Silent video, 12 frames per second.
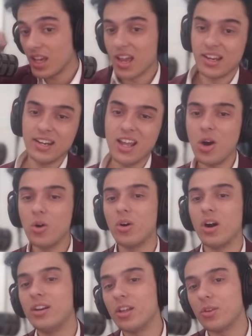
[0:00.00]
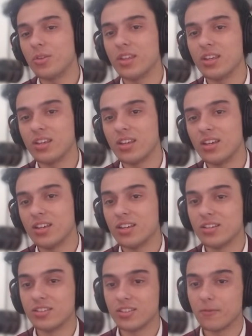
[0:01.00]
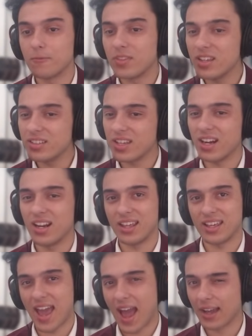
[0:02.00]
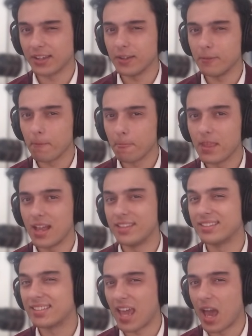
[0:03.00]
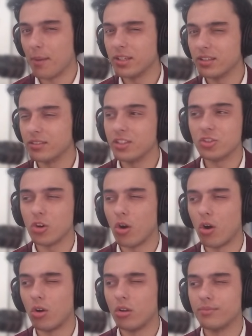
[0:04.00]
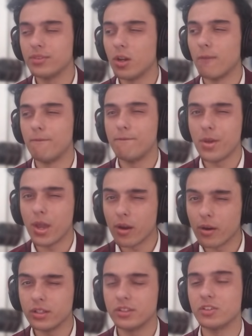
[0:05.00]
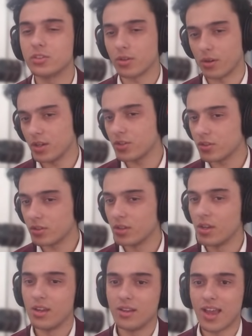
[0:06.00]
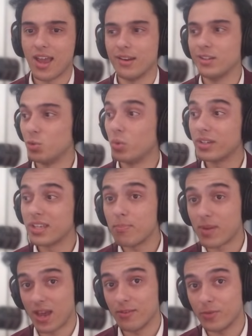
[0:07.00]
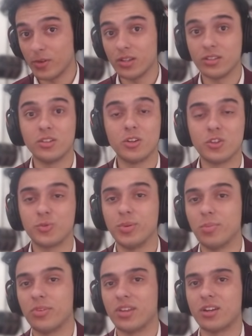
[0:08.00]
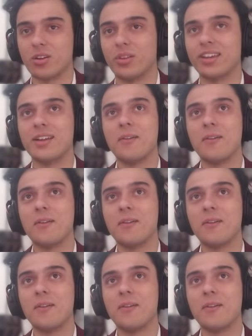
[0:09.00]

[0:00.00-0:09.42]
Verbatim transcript: Now, another thing is things kind of like hacking and scamming. These are all, you know, very discouraged and you will get banned for it. You know, those people that go like